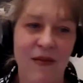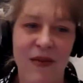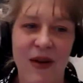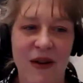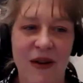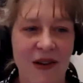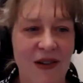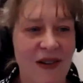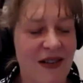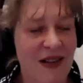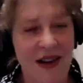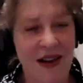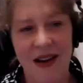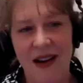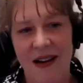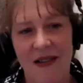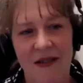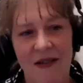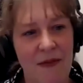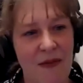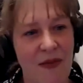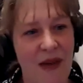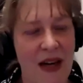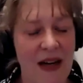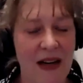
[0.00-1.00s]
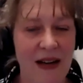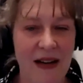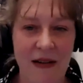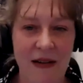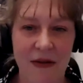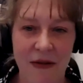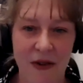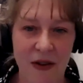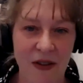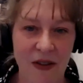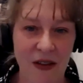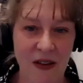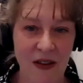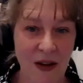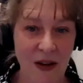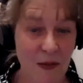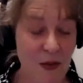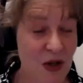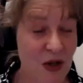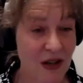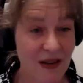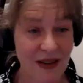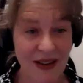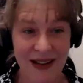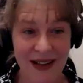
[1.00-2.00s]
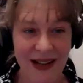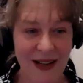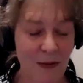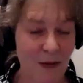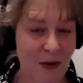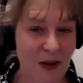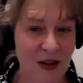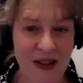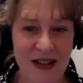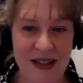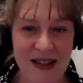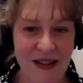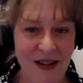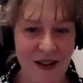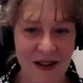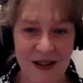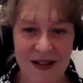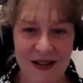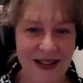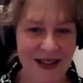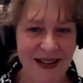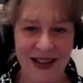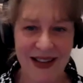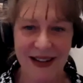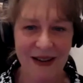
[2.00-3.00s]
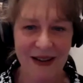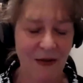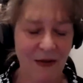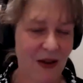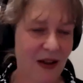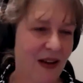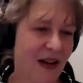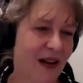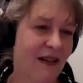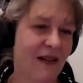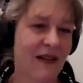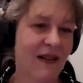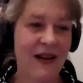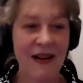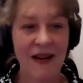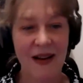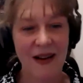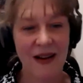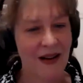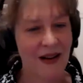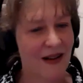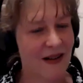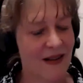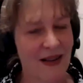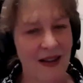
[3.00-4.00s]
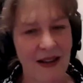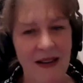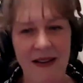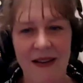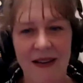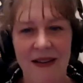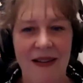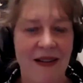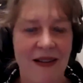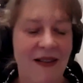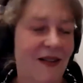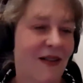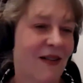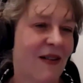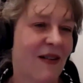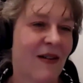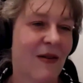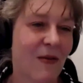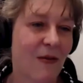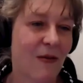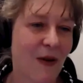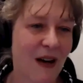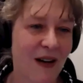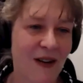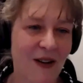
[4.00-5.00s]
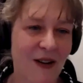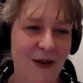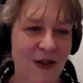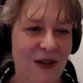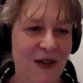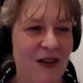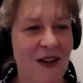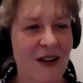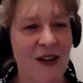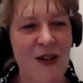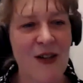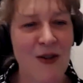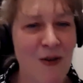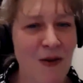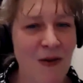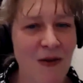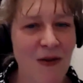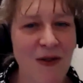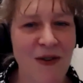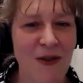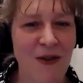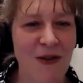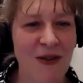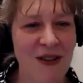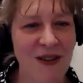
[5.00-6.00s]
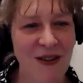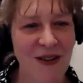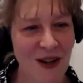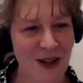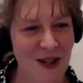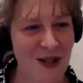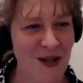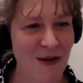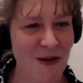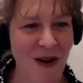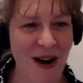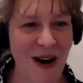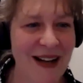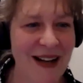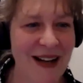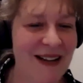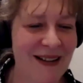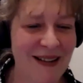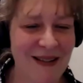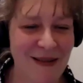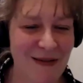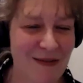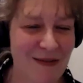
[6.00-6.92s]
because they have made different assumptions, and then we discuss, and then we can, that's where to start new research, right?